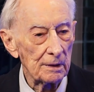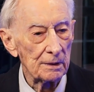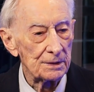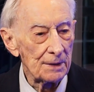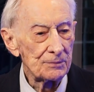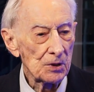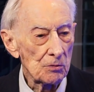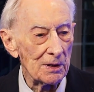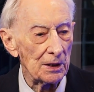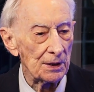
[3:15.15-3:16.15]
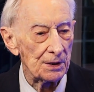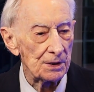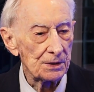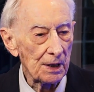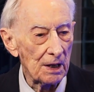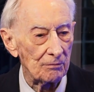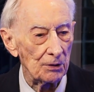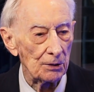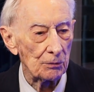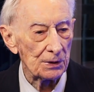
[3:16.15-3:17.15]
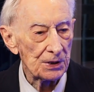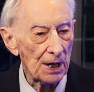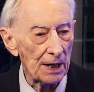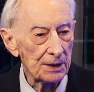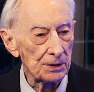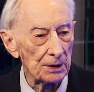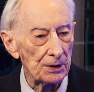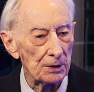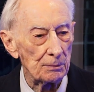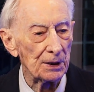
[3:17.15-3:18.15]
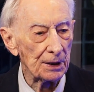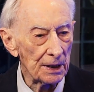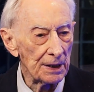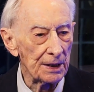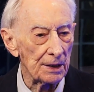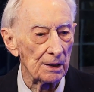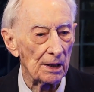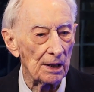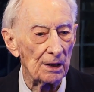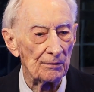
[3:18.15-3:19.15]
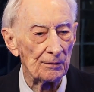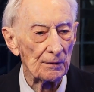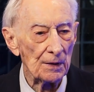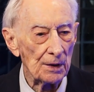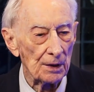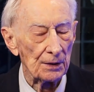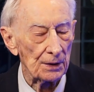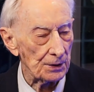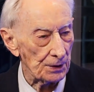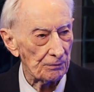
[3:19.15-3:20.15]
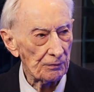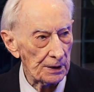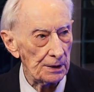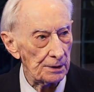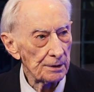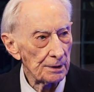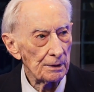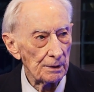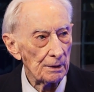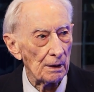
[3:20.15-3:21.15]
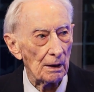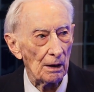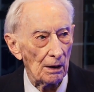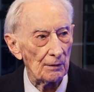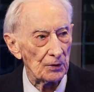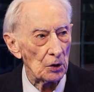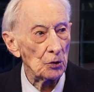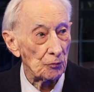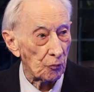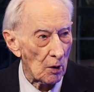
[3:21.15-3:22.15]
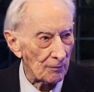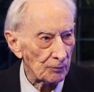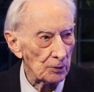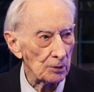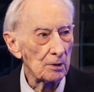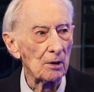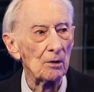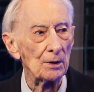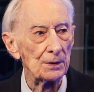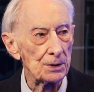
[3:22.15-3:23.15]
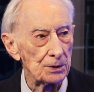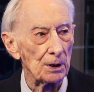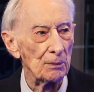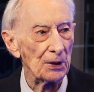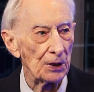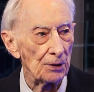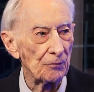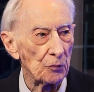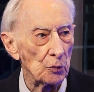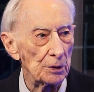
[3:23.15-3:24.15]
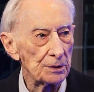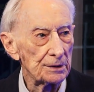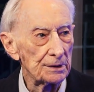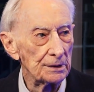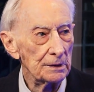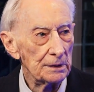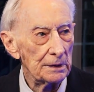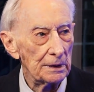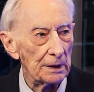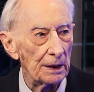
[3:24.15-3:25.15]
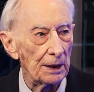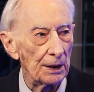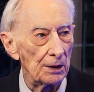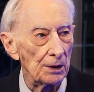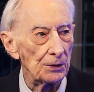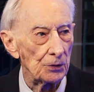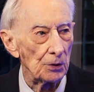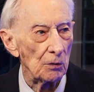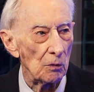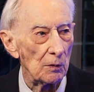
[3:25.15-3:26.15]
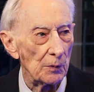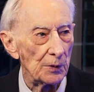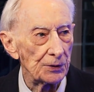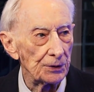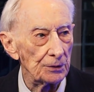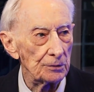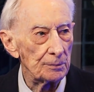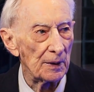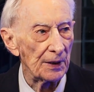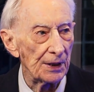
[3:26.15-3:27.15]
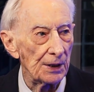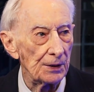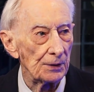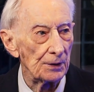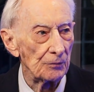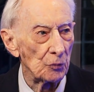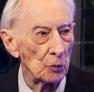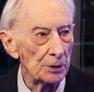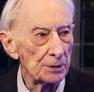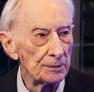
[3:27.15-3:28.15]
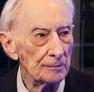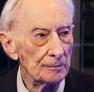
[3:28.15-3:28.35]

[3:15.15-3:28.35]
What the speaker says: subsequently discovered, was actually the beginning of the defeat of the Luftwaffe, or the German Air Force, in England during World War II by the 8th Air Force.